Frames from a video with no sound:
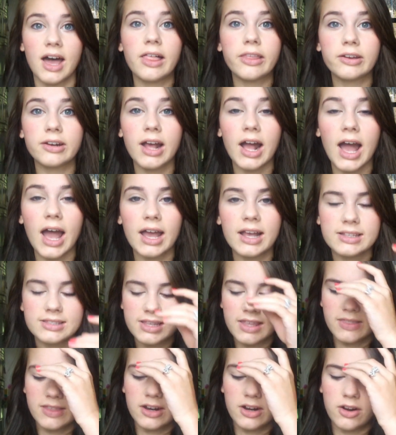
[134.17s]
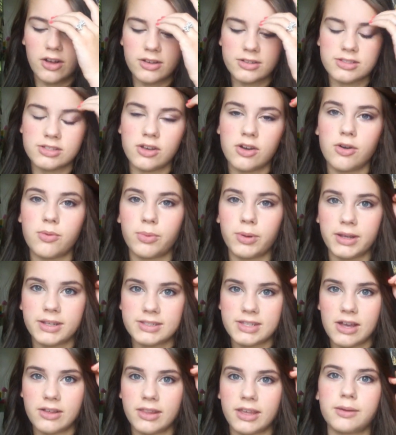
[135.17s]
colored eyes and then it also
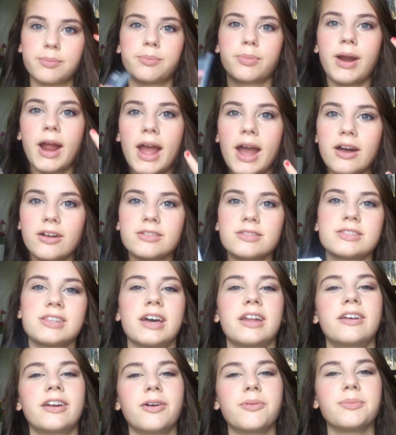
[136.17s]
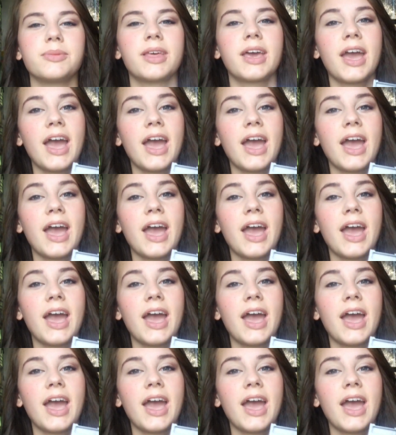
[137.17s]
brings out like browns. I don't know.